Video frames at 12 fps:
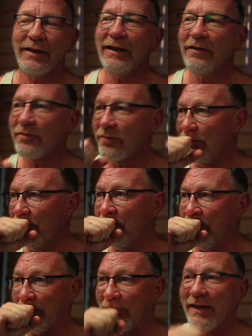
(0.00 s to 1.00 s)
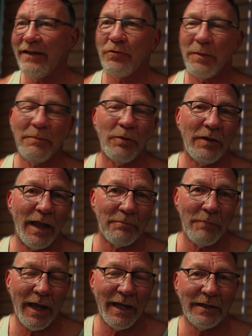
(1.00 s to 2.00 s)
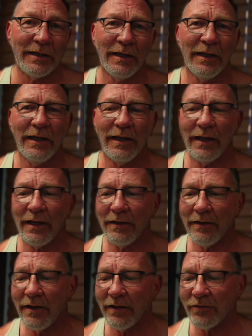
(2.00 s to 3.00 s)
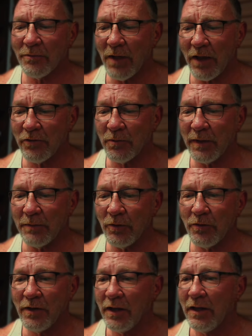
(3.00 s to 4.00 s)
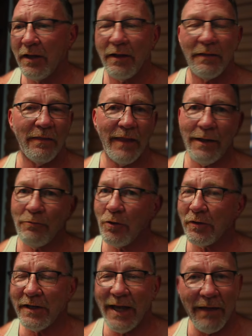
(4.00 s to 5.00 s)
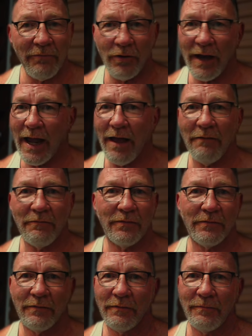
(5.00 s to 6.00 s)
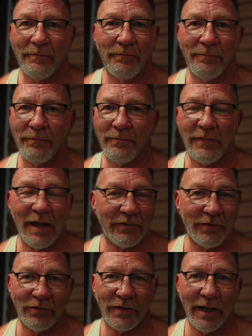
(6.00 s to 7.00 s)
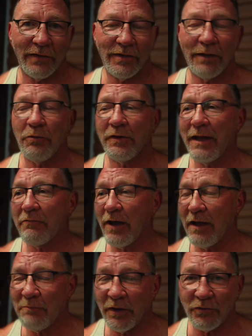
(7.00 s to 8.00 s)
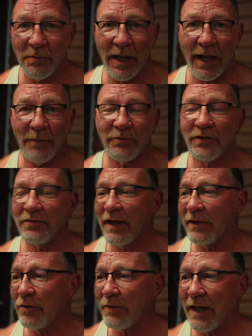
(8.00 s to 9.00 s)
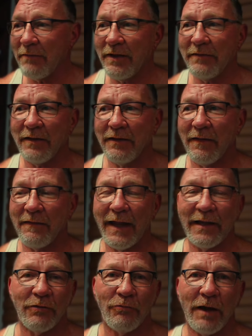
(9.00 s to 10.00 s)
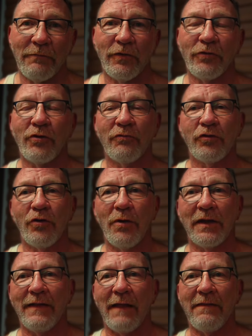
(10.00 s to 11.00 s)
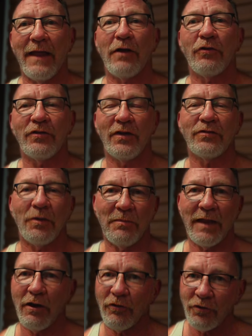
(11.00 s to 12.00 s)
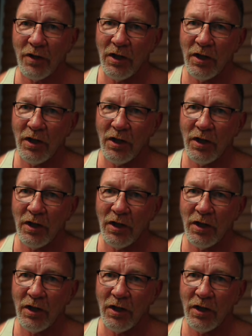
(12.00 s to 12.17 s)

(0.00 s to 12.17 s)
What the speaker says: these these people like Mike and some other people, they will never have DEXA scans. They will never have muscle biopsies. They don't have anything that they can reference of showing that their system, their